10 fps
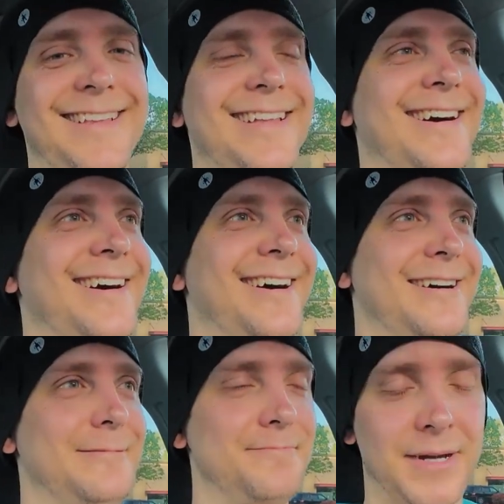
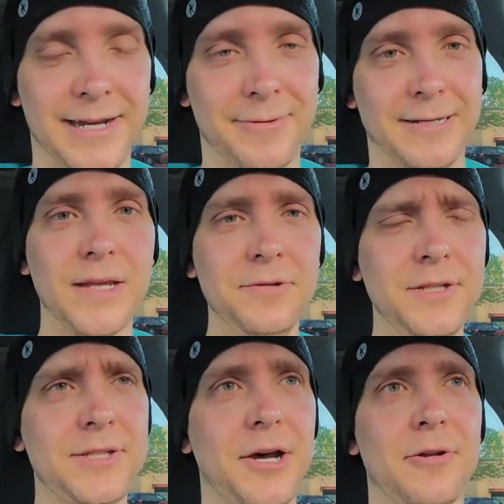But anyway, it was
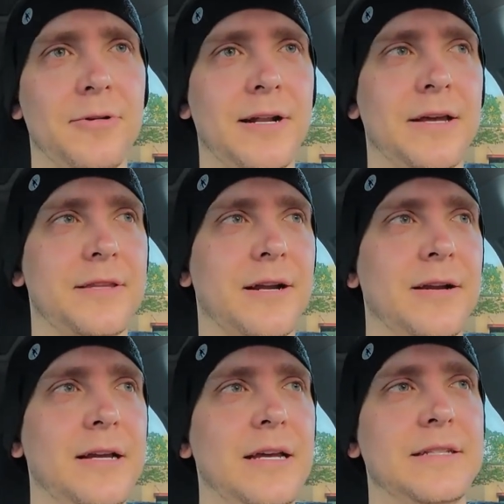a solid run out there.
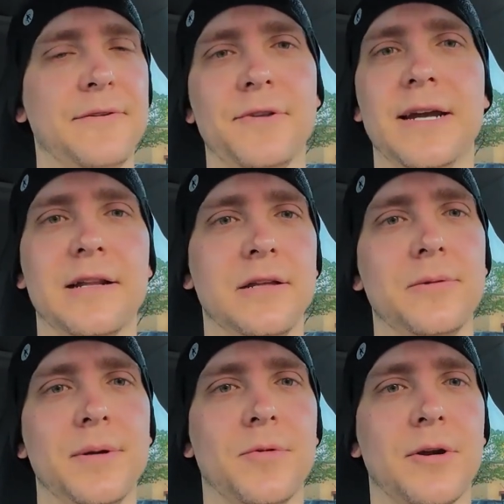Definitely had a little
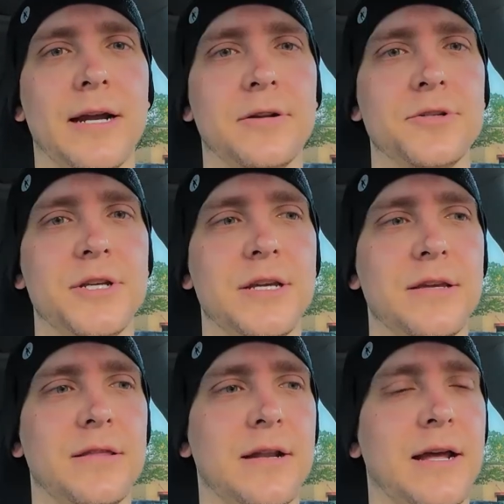bit more
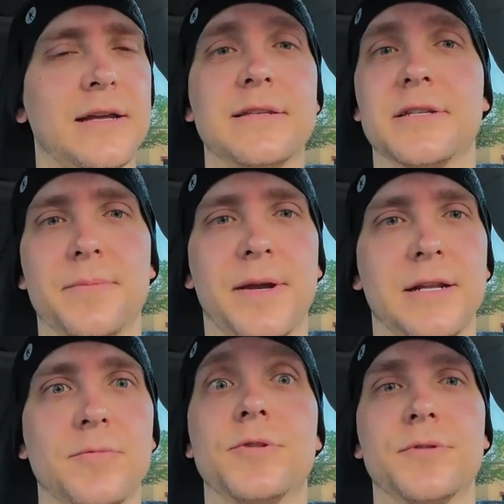energy than I
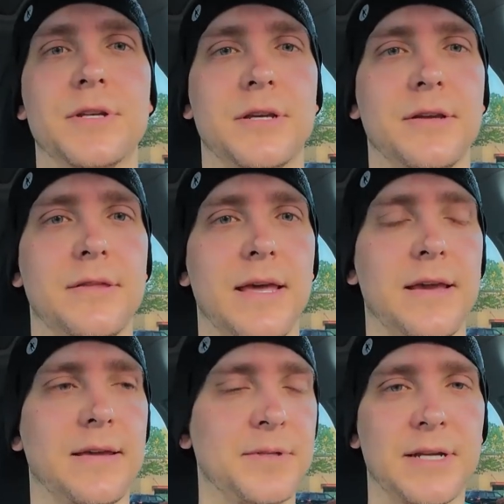anticipated, which was a good
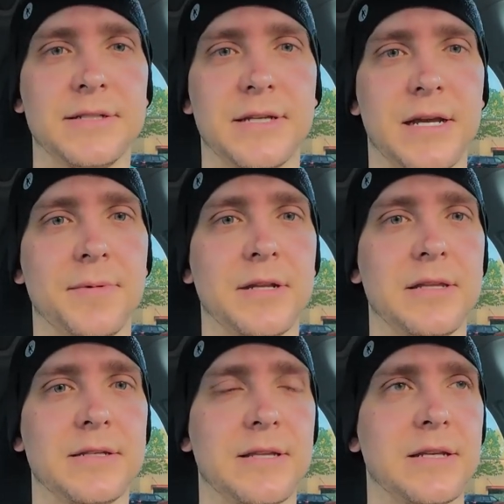thing. It's nice to come into
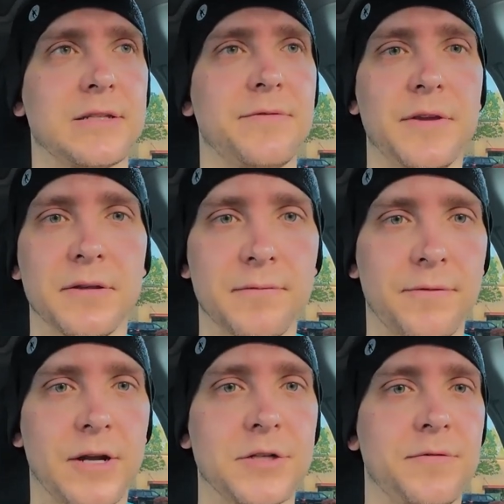these things feeling
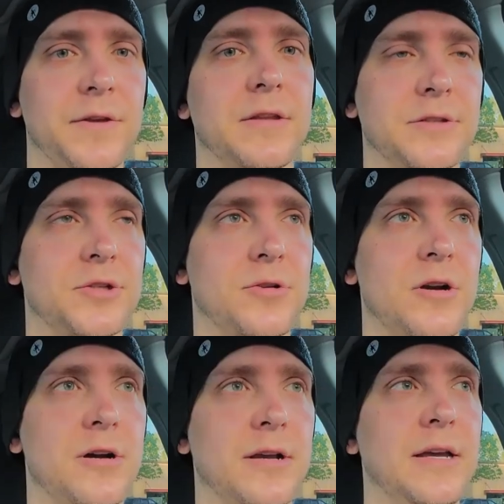fresh, feeling strong.